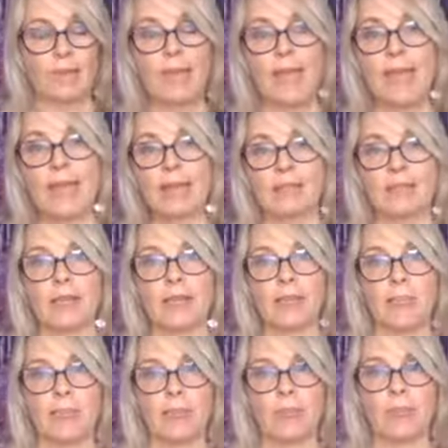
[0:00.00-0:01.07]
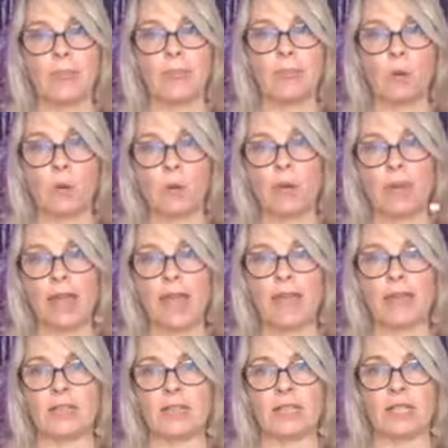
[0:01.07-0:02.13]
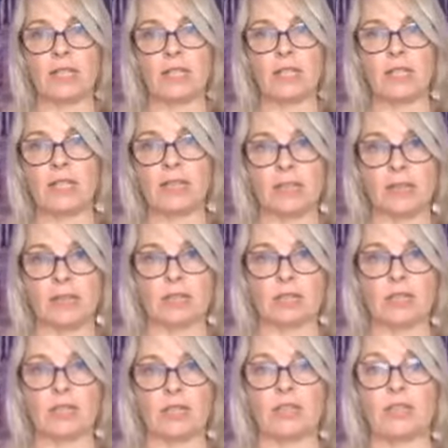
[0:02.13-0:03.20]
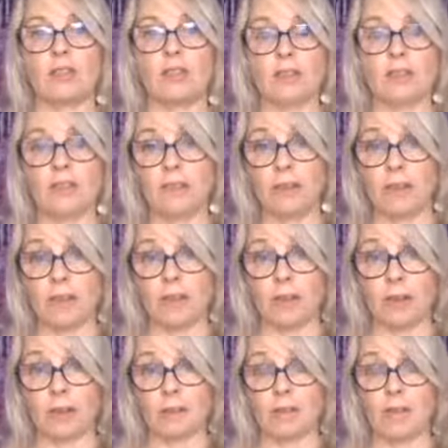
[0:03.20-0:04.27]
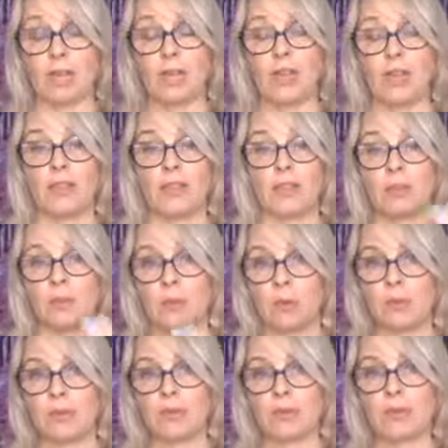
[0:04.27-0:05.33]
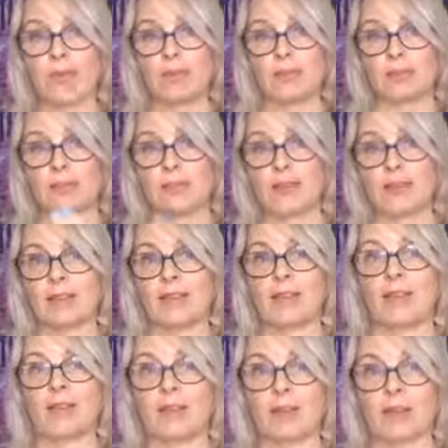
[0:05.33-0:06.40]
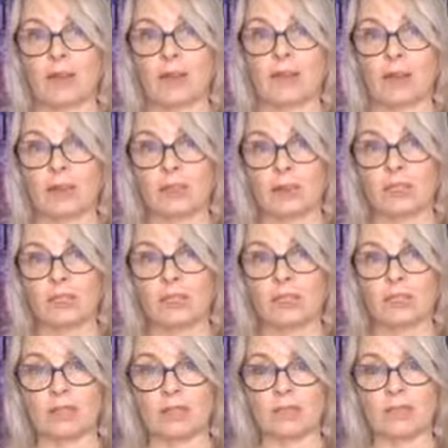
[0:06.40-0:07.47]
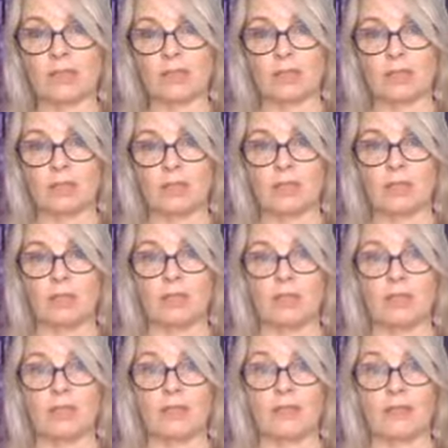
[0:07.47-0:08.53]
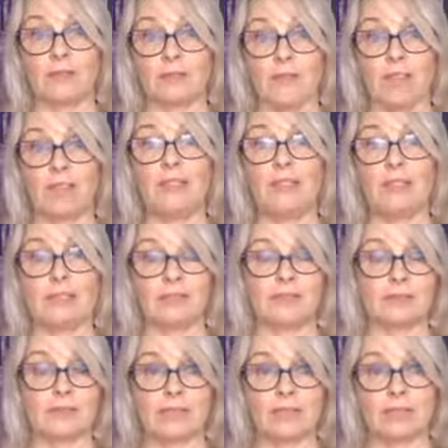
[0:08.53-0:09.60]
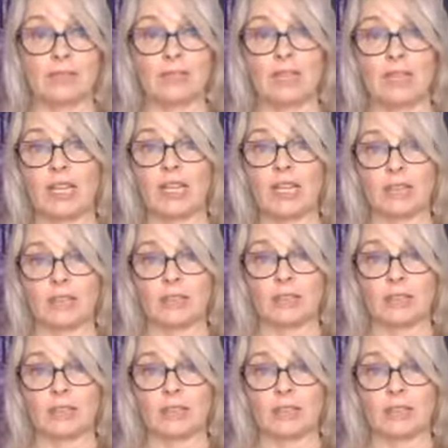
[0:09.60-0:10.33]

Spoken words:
And the more energy and attention you give them, the more you get stuck in the lower vibrations. Fear, negativity,